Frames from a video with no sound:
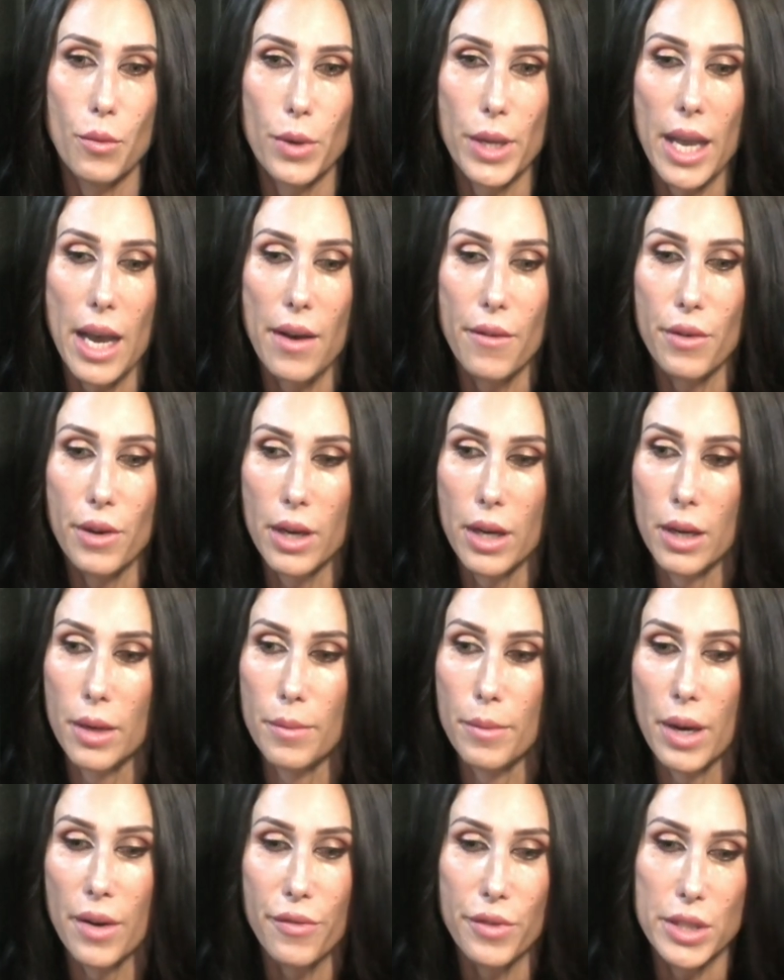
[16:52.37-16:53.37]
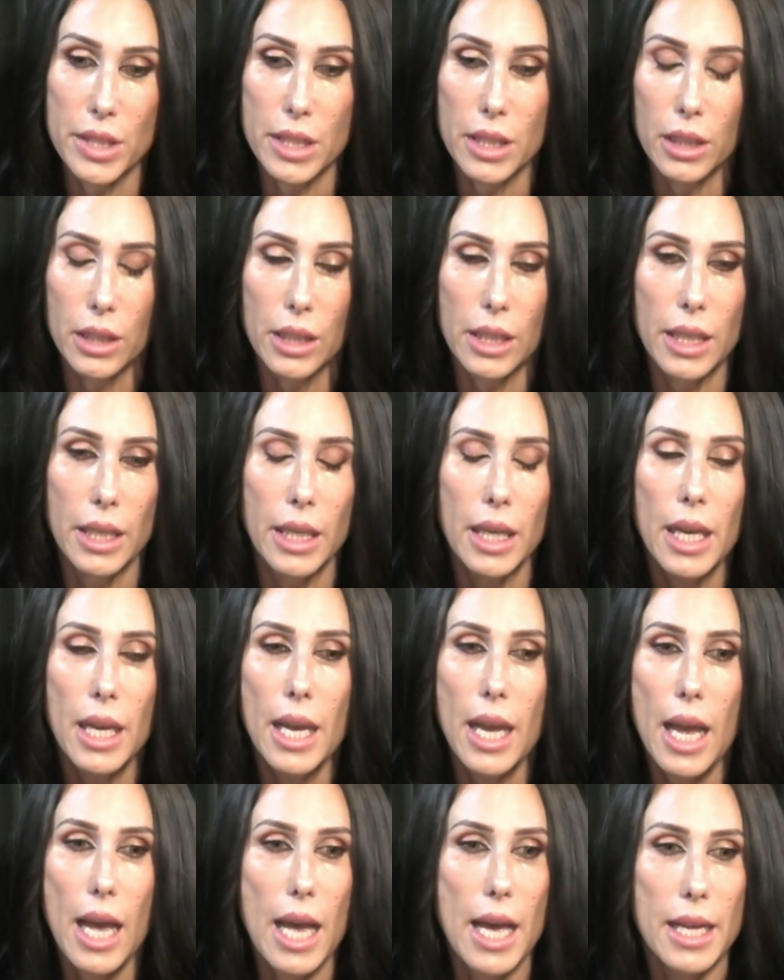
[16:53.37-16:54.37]
We have a facility,
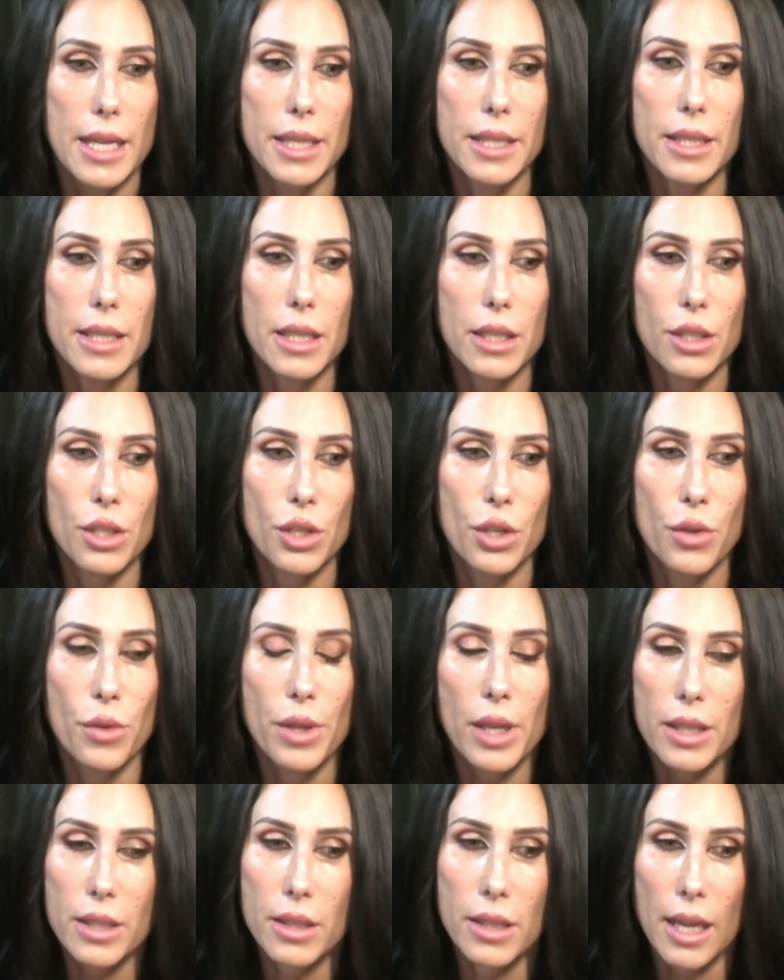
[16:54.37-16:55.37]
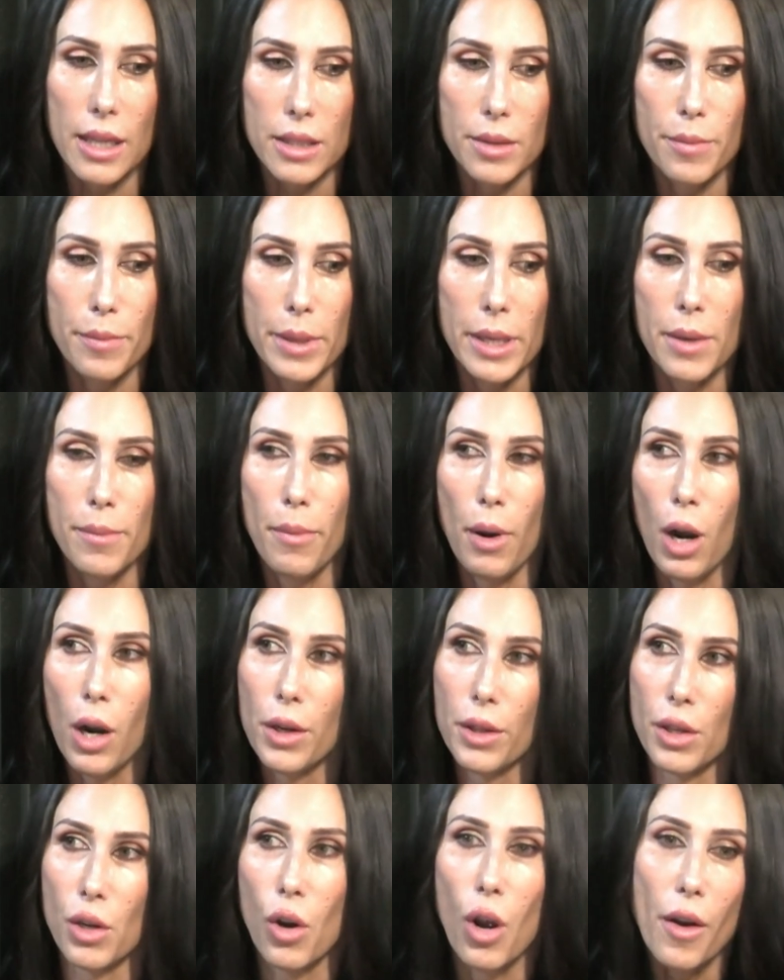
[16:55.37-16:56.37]
and that's a big
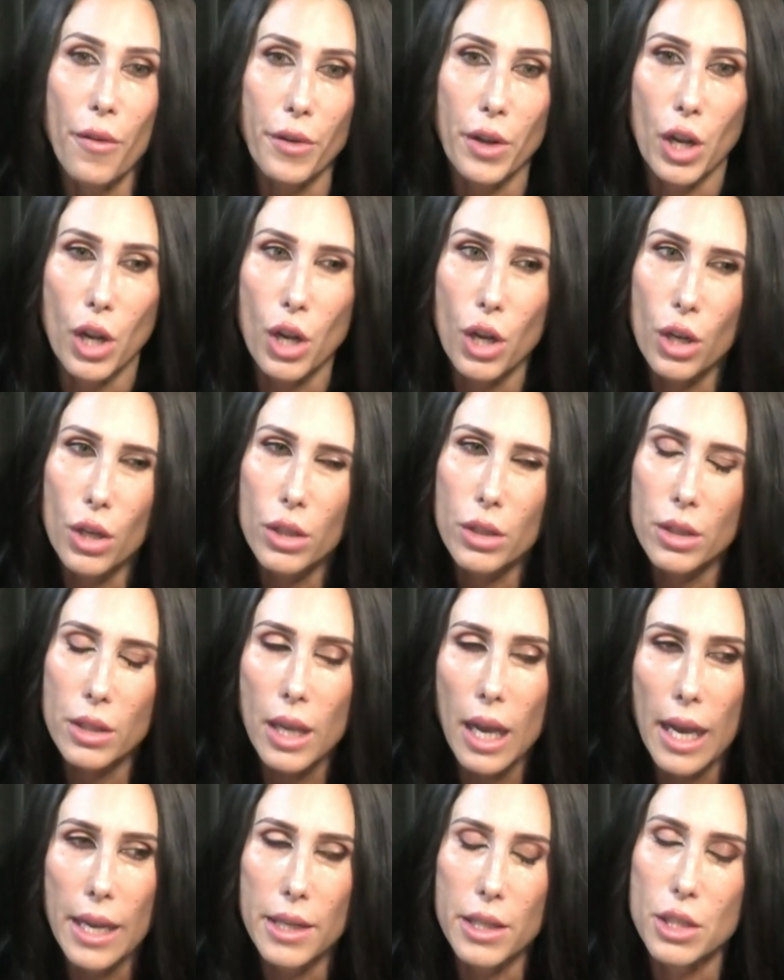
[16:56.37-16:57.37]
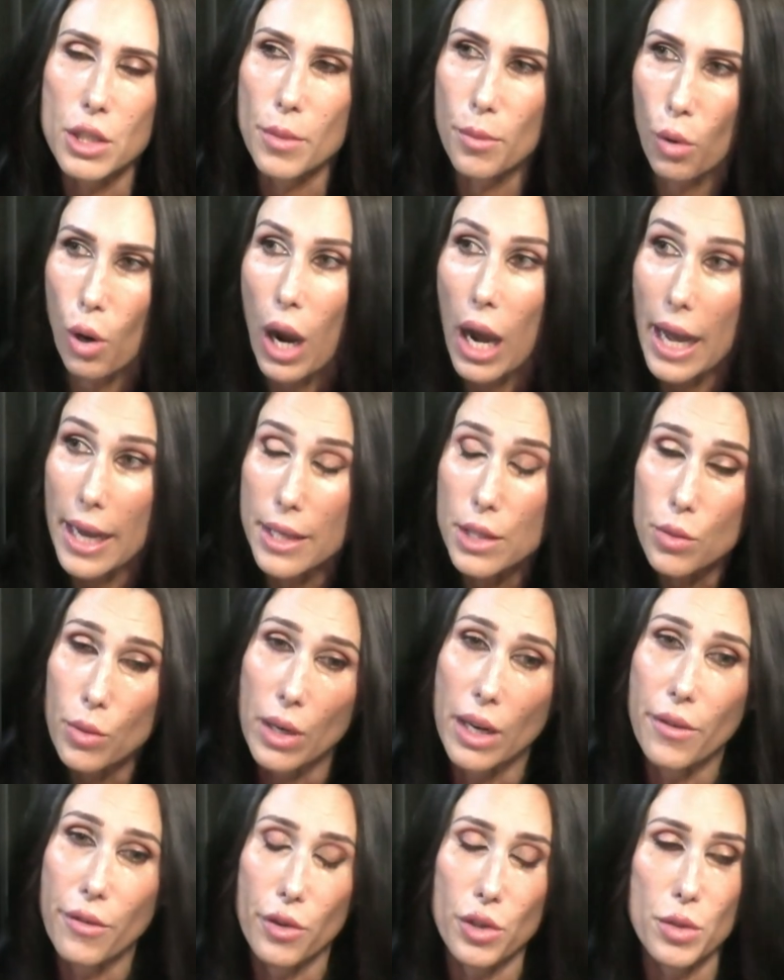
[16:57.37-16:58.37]
part. They're often kind of surprised
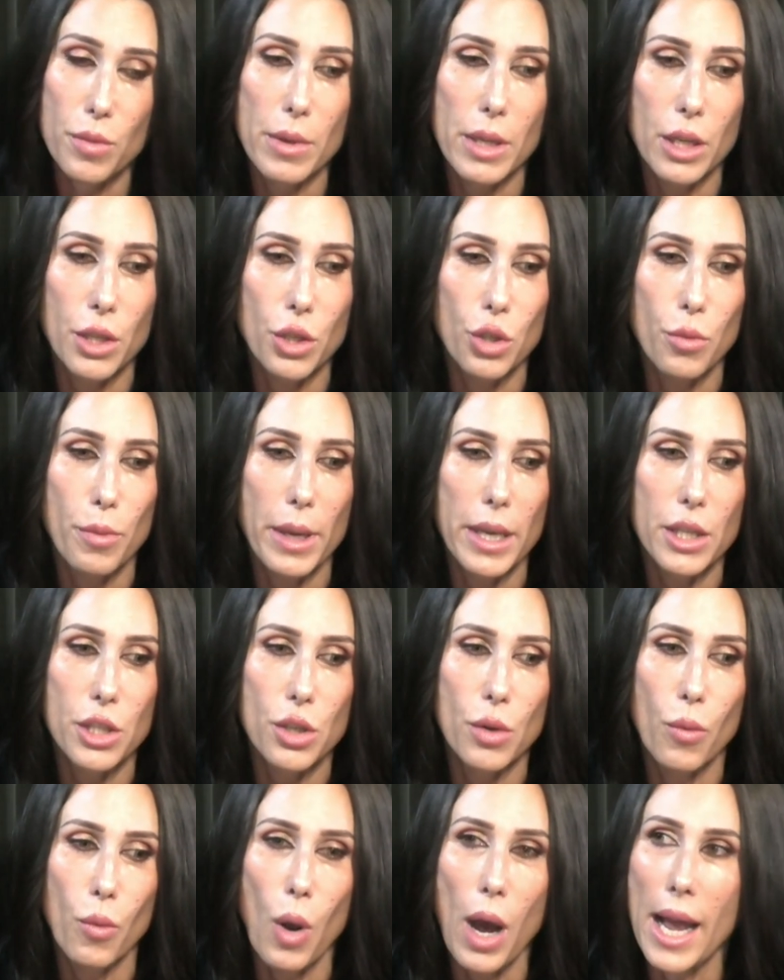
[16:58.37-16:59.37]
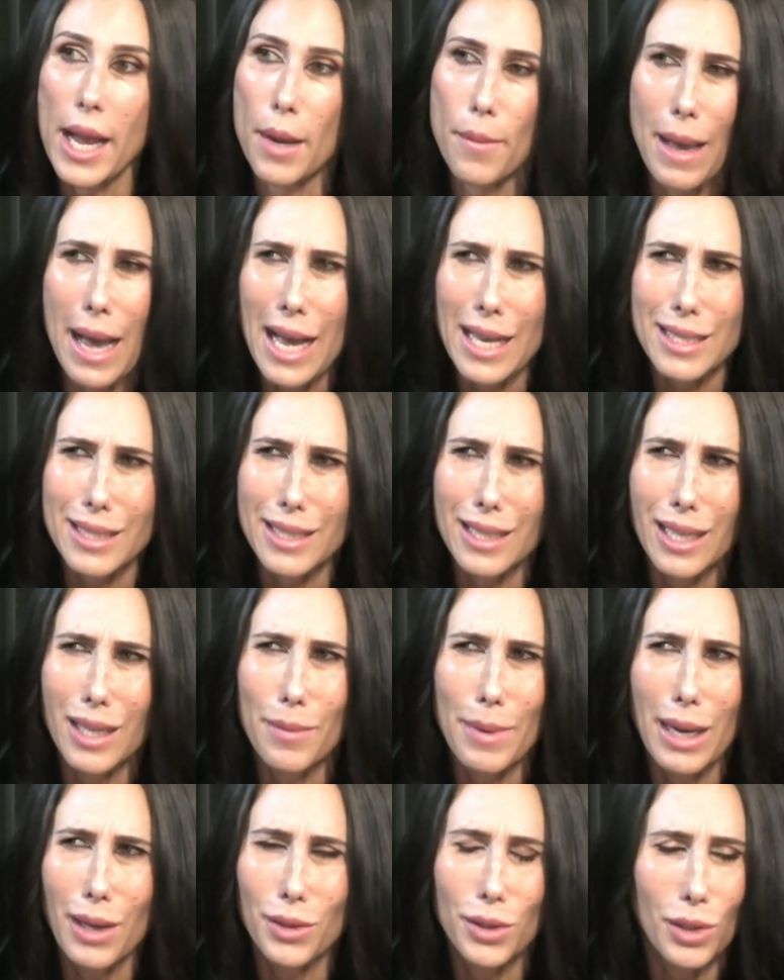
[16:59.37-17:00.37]
when I first meet a new patient why I'm asking
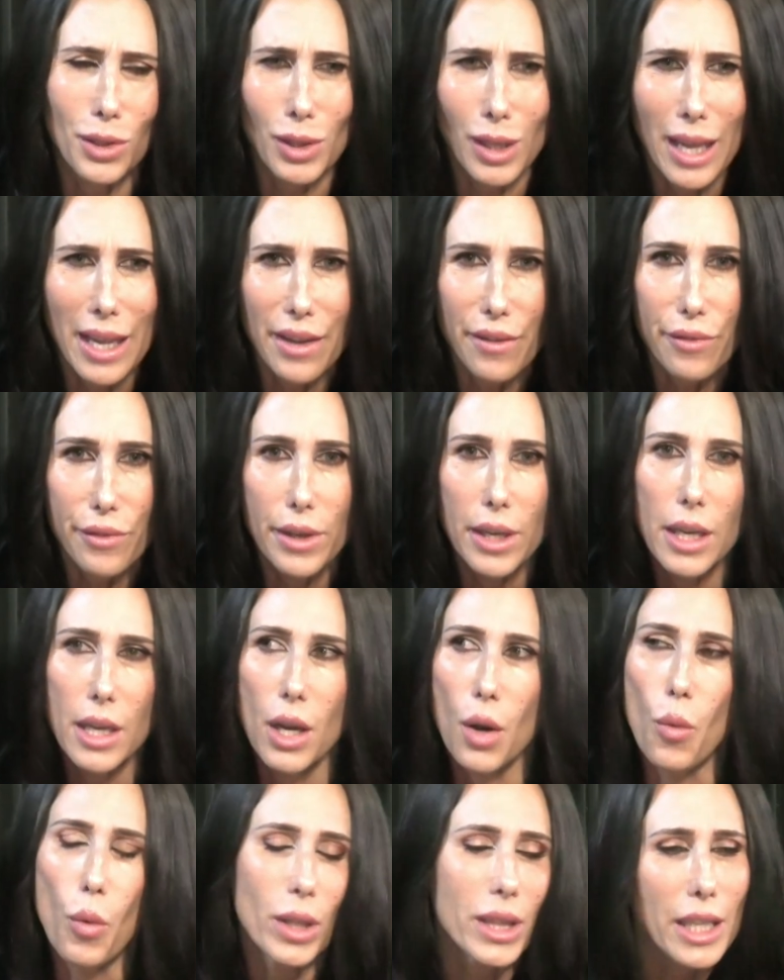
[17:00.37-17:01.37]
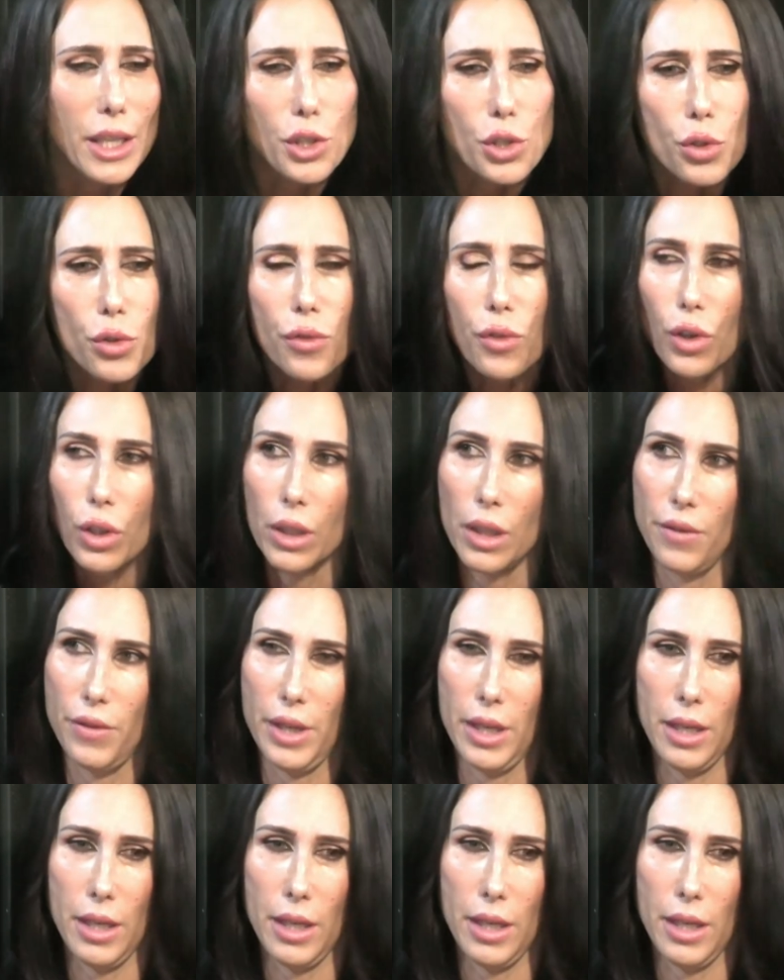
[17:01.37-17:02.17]
about their life, what they do for a living,